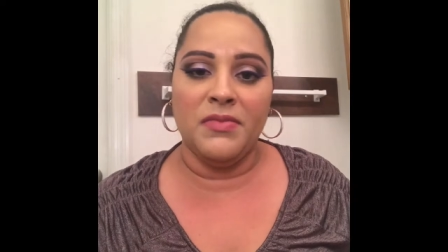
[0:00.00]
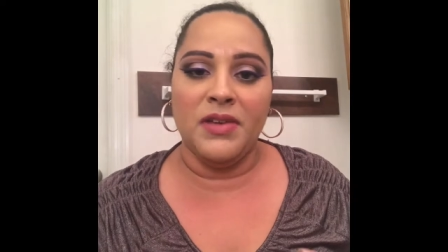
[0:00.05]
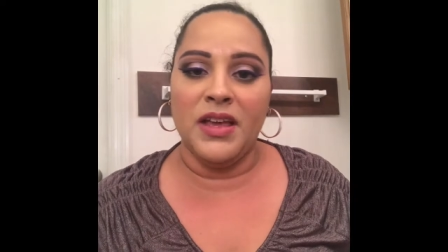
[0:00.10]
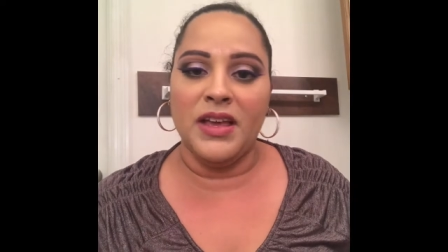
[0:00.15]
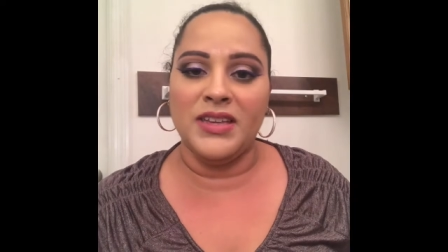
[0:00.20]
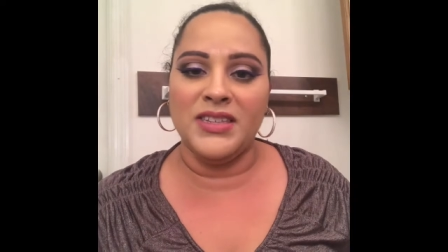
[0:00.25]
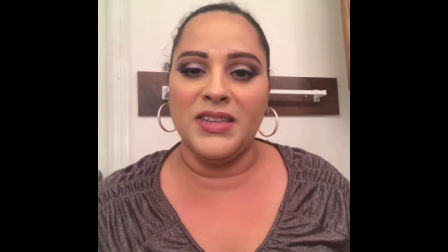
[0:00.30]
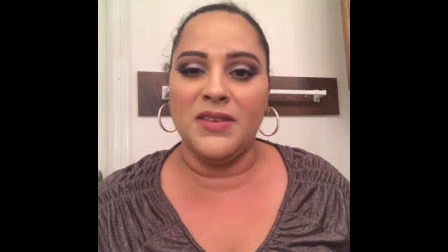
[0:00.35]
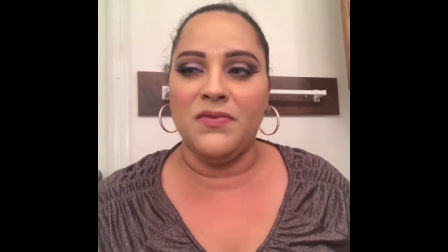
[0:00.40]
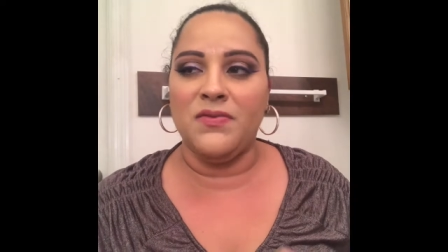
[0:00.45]

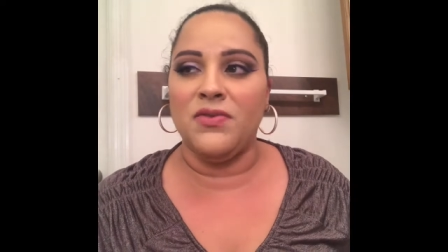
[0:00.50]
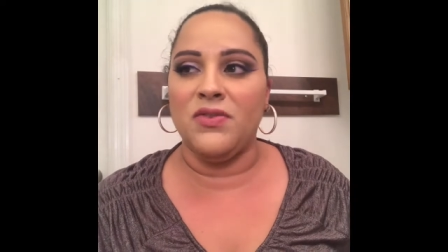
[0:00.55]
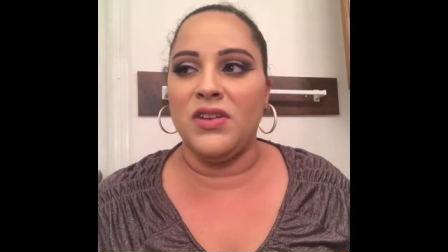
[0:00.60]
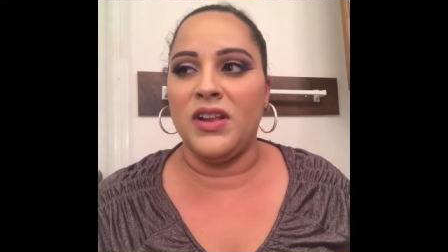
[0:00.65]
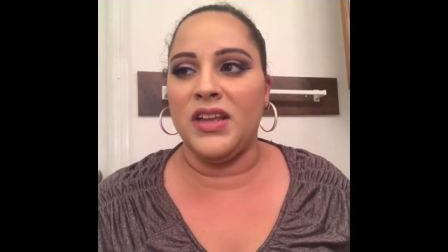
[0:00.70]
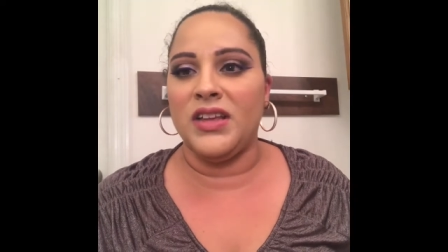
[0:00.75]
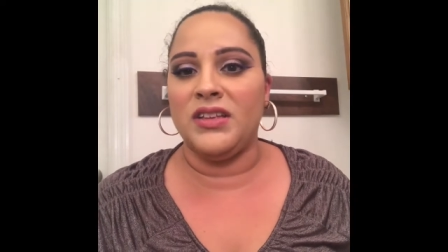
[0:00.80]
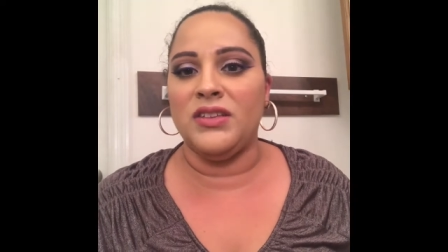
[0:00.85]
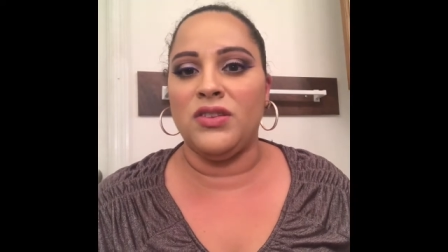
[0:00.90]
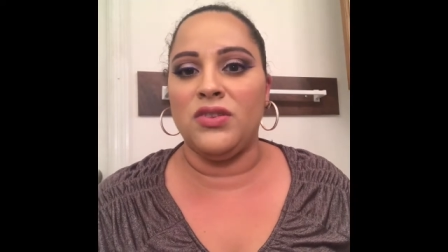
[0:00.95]
except for
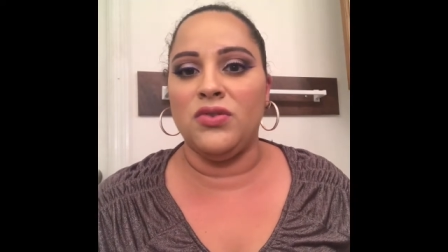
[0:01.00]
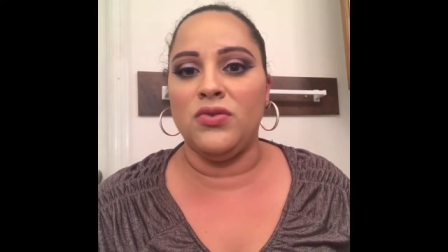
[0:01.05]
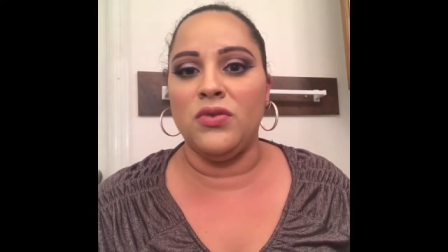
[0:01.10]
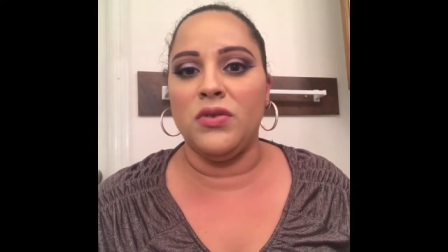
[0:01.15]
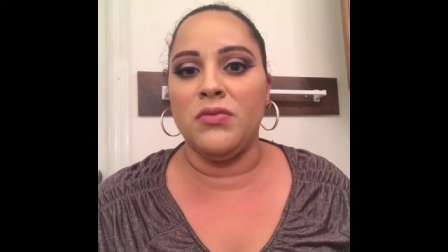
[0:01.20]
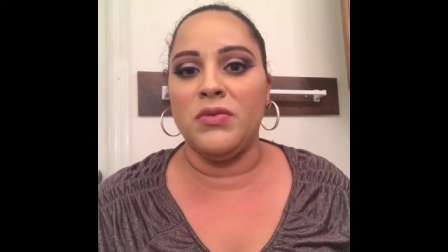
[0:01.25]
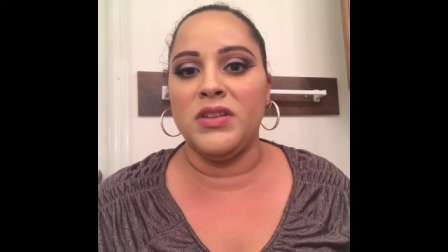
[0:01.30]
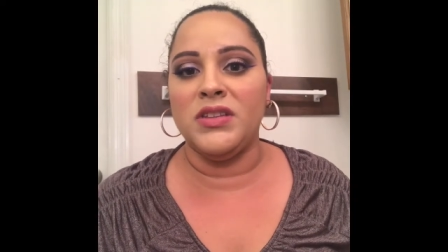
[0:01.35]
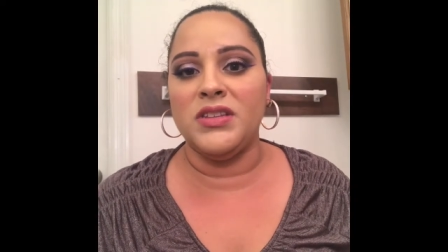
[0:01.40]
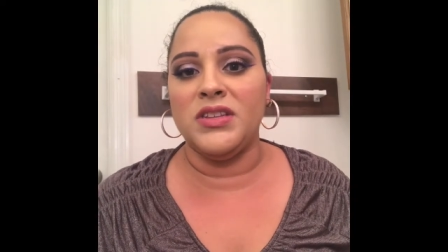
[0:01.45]
like the newer
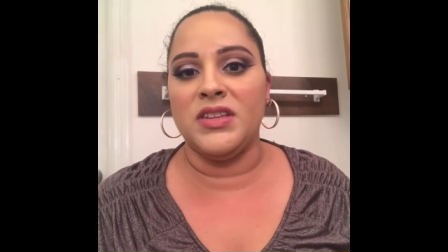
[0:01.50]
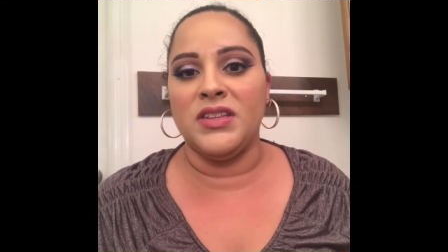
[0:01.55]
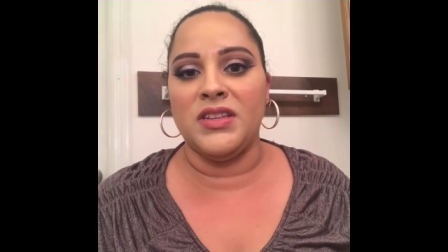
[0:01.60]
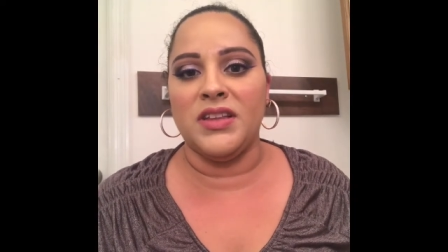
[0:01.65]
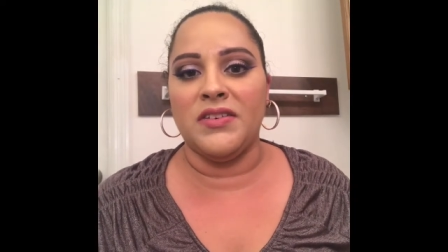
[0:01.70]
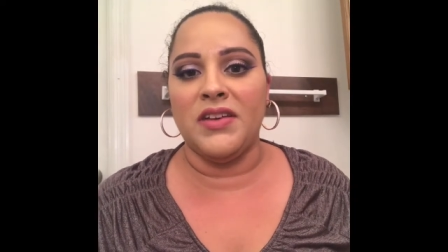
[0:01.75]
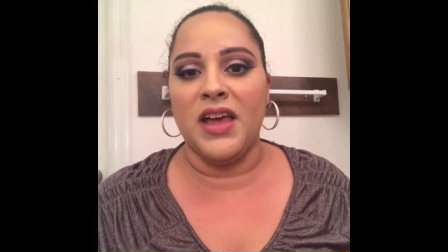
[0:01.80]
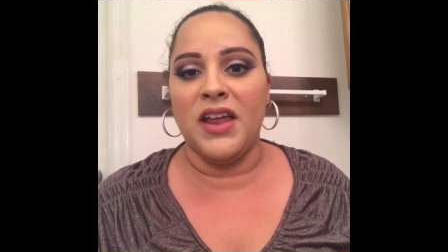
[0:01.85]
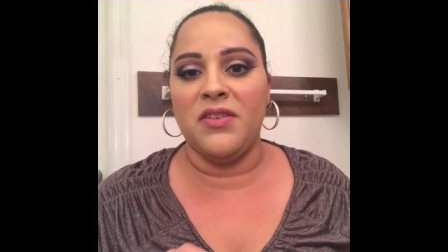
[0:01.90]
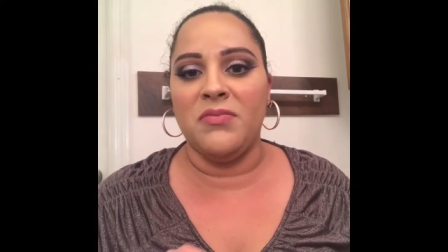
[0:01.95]
ones because
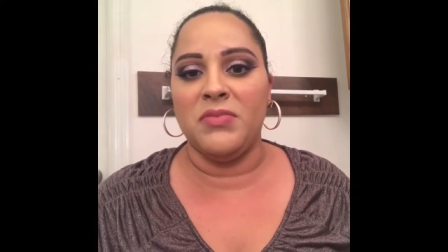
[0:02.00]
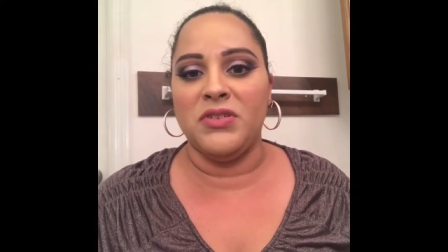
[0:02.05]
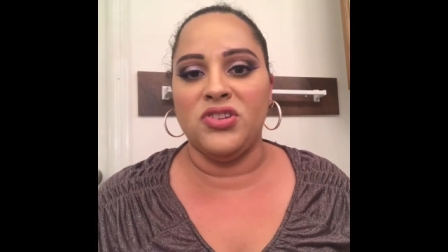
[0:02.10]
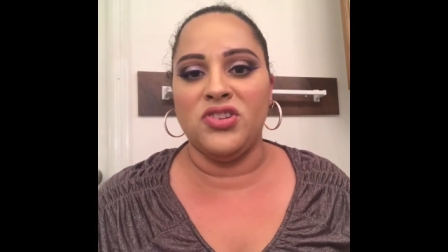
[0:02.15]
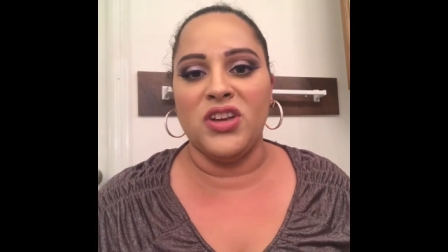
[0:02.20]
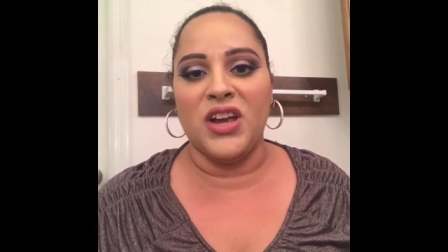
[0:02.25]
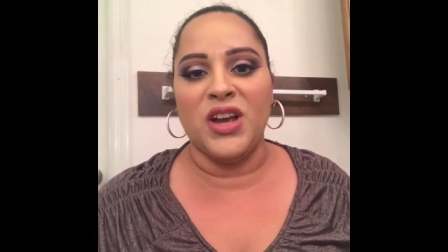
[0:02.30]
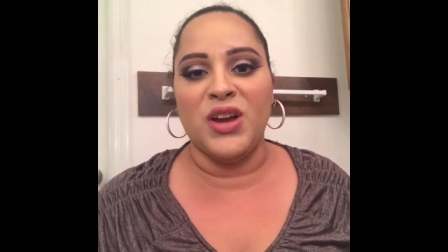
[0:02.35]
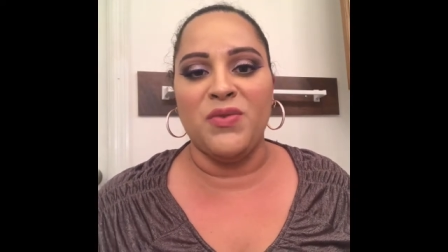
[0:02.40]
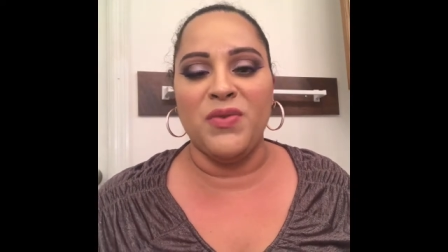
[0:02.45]
I've kind of been
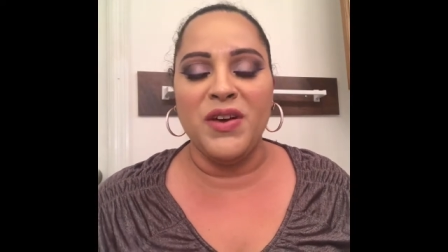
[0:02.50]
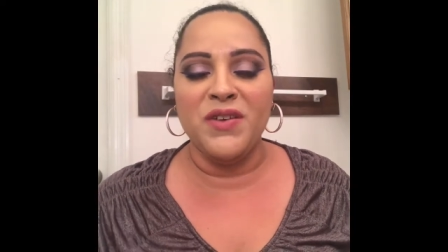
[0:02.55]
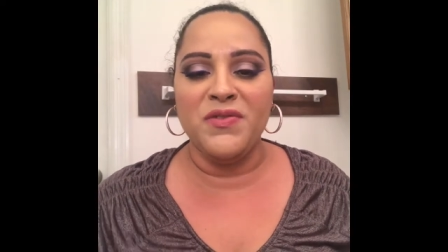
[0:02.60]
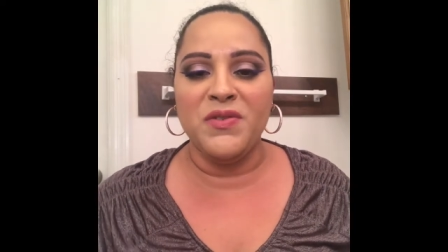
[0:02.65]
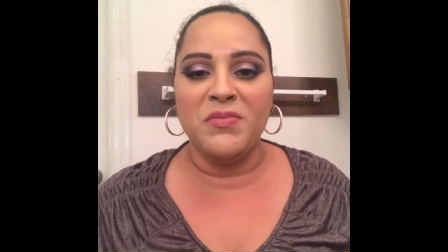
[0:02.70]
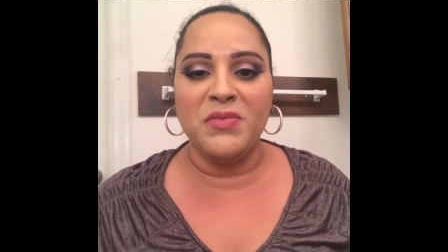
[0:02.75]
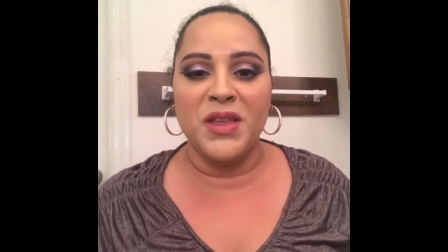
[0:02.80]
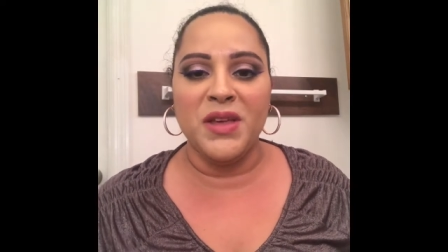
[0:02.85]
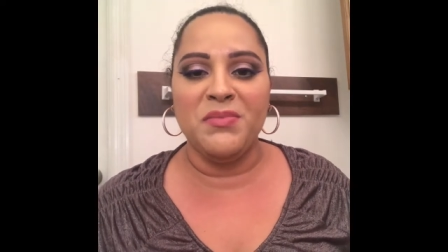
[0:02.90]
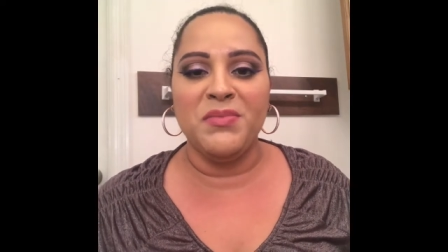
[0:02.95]
shying away
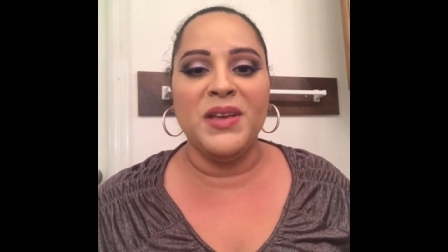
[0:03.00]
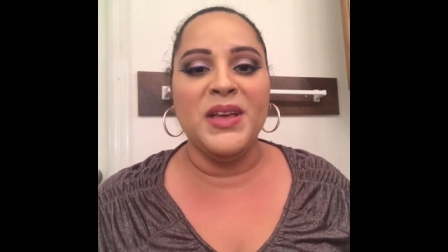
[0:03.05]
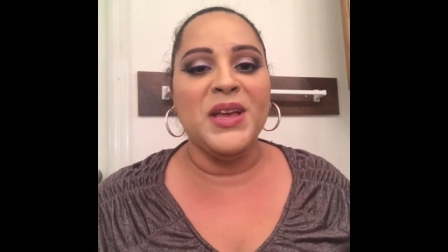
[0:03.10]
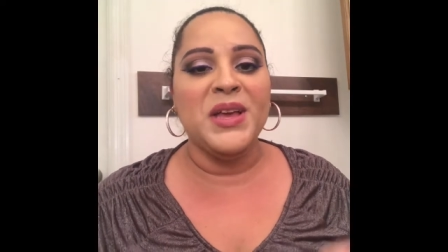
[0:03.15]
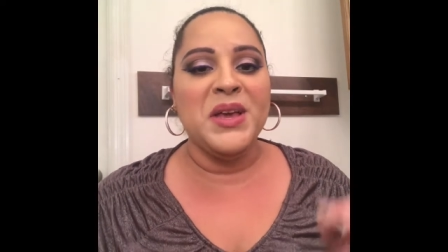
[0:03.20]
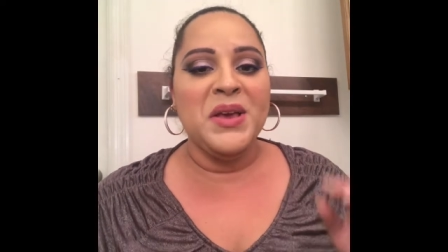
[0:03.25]
from them